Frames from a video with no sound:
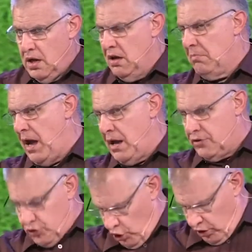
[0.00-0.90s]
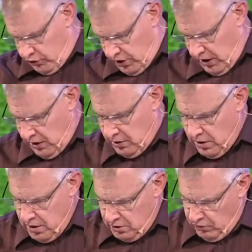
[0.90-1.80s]
Nehemiah
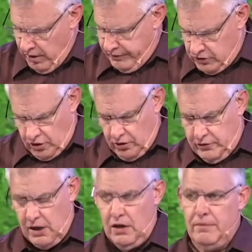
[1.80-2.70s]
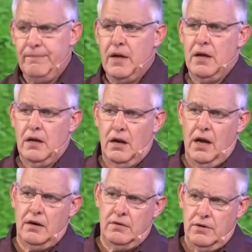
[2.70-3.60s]
13:12-13.
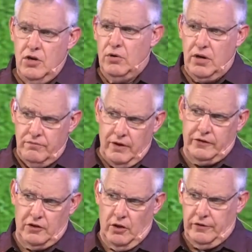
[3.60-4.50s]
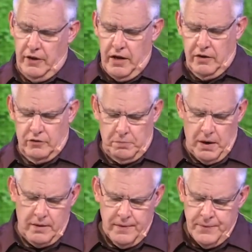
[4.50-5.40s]
And you can visit those later,
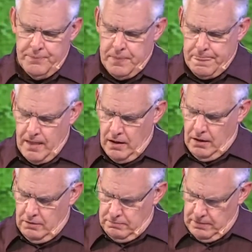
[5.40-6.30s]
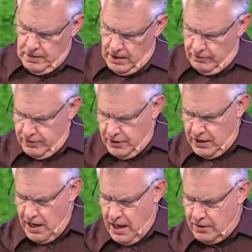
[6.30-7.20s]
but
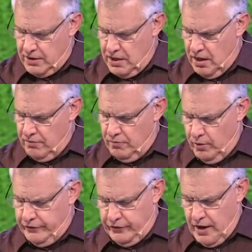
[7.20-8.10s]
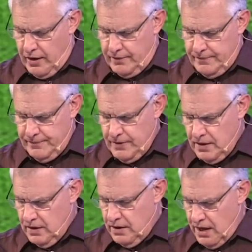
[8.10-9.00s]
everything he had need of was there.
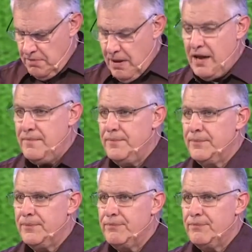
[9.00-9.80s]
Amen?